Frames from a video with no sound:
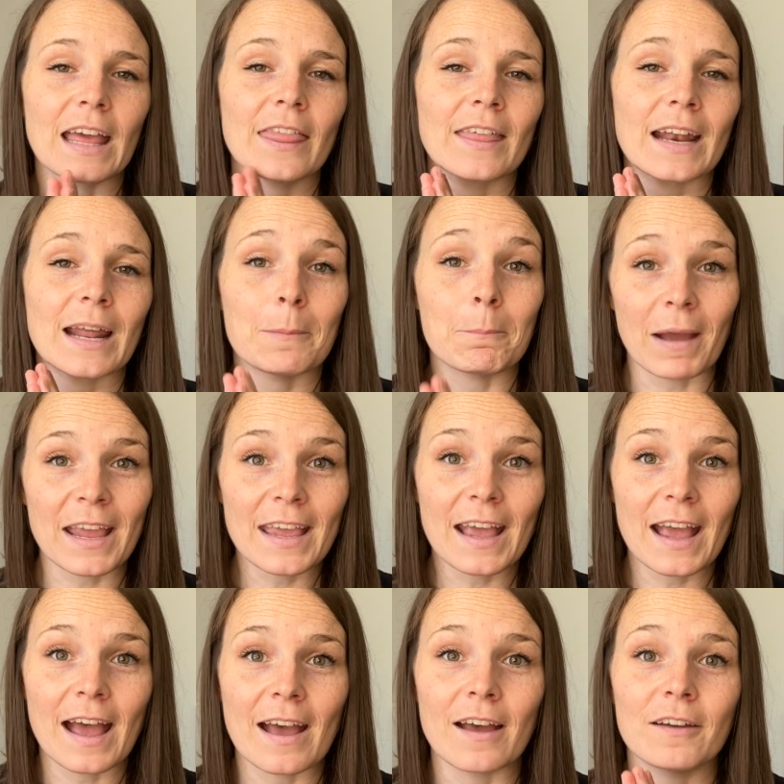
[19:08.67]
that I might
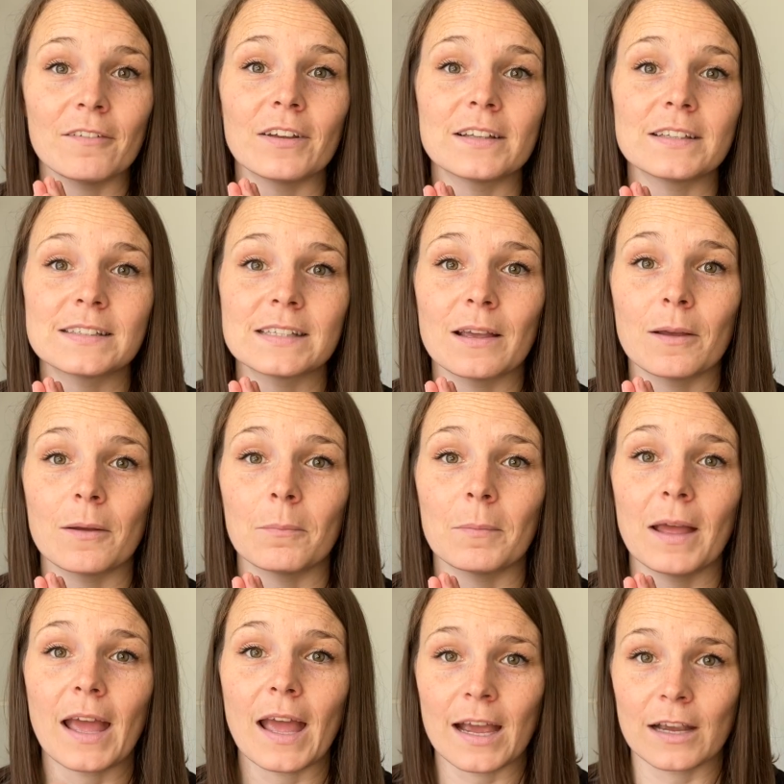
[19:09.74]
have some
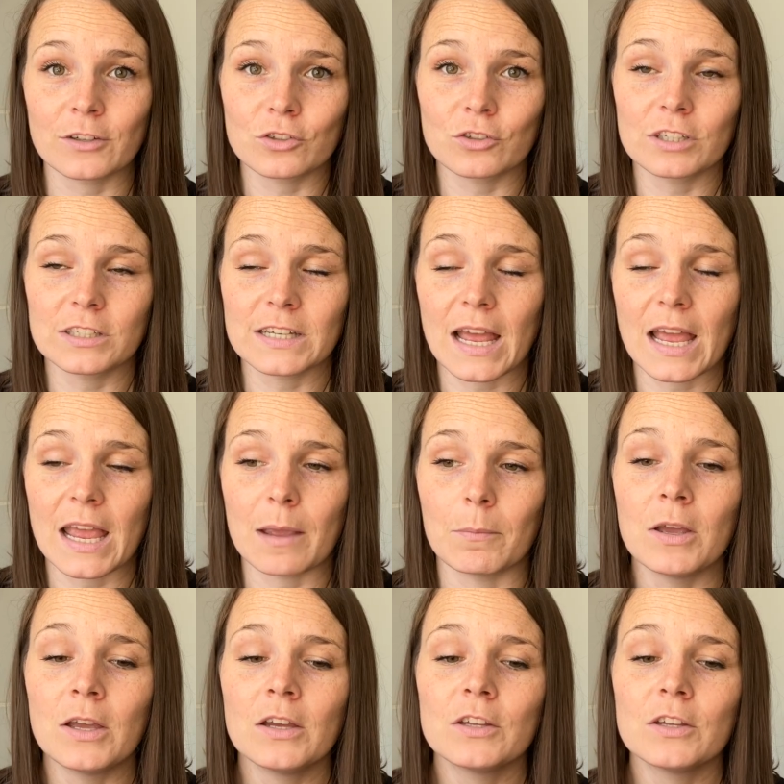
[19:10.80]
extra time